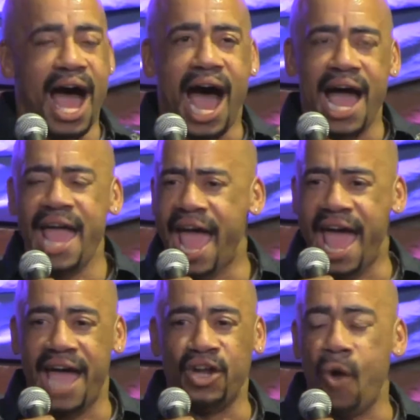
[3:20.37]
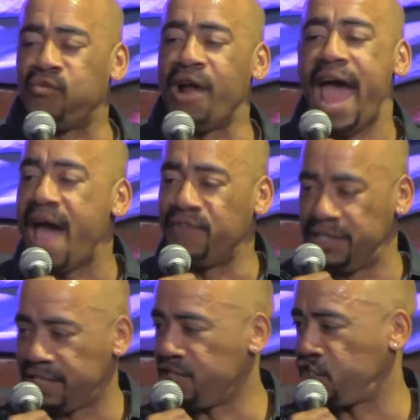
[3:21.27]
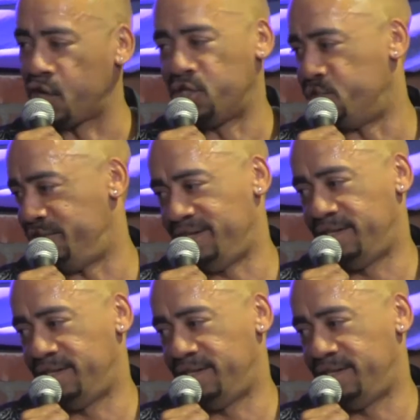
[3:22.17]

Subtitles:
I had over a half a dozen surgeries,